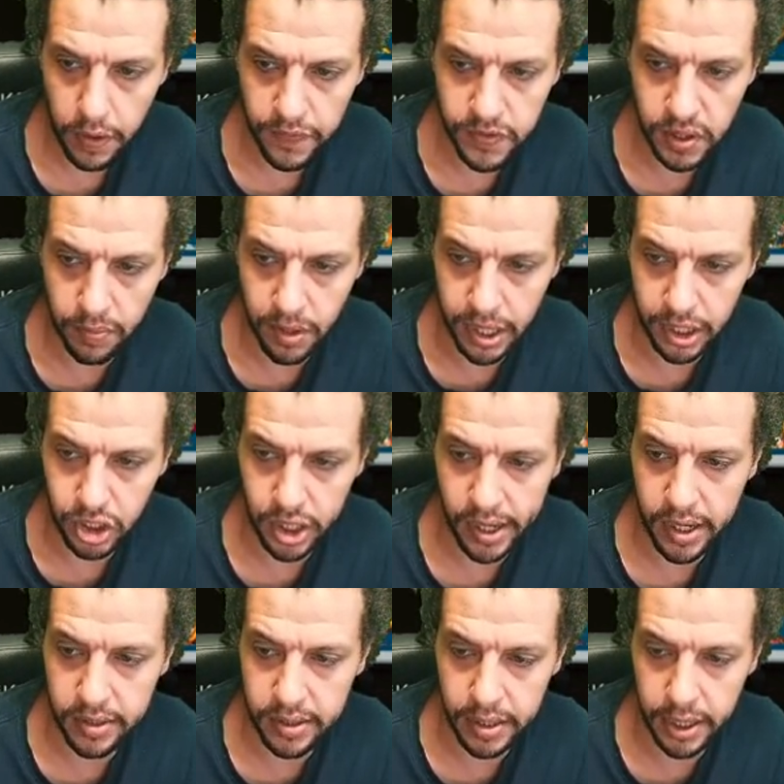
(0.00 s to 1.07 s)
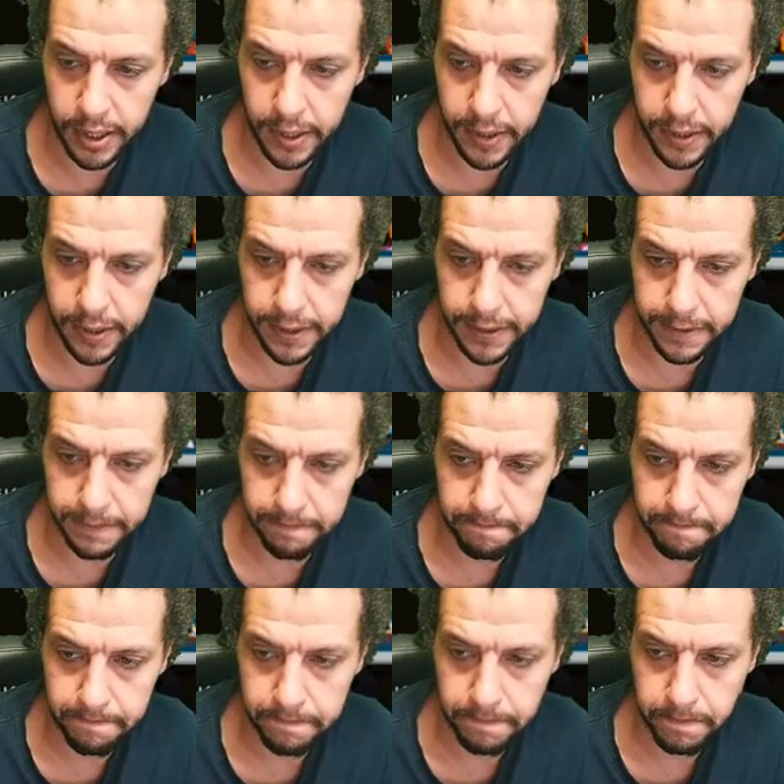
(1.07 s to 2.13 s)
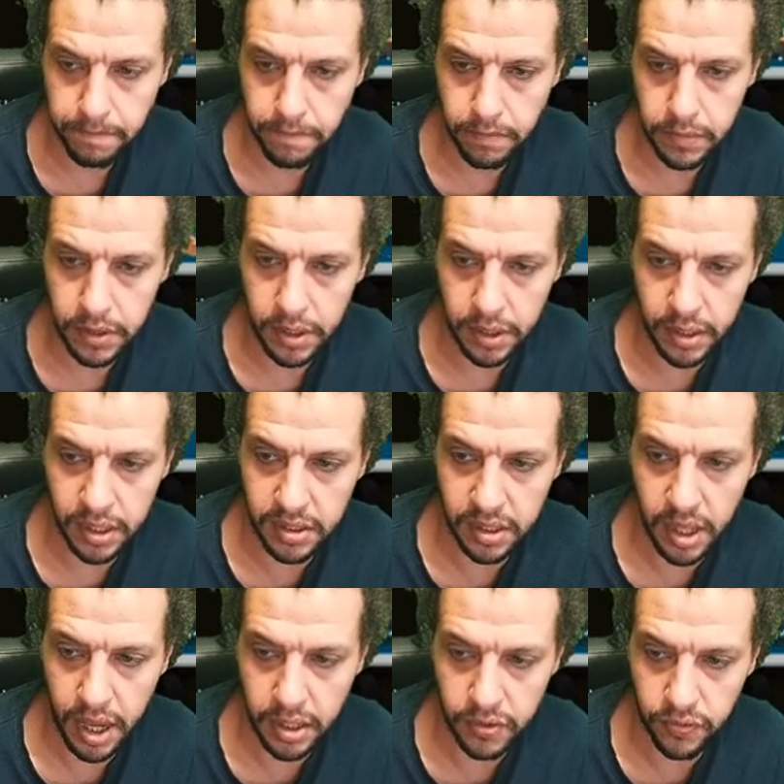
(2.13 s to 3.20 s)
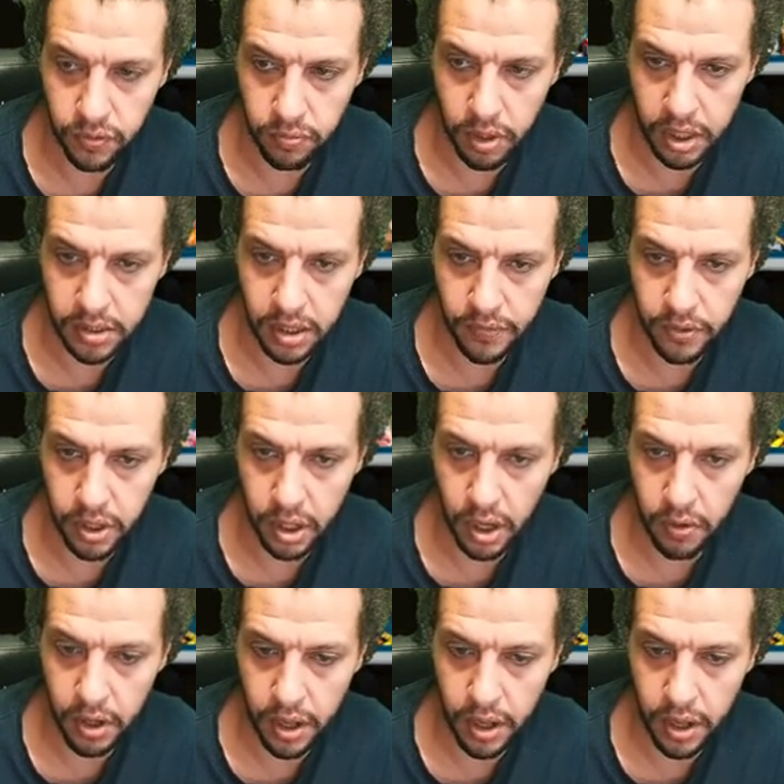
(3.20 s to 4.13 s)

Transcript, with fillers: if someone actually has the the stats from last KVK.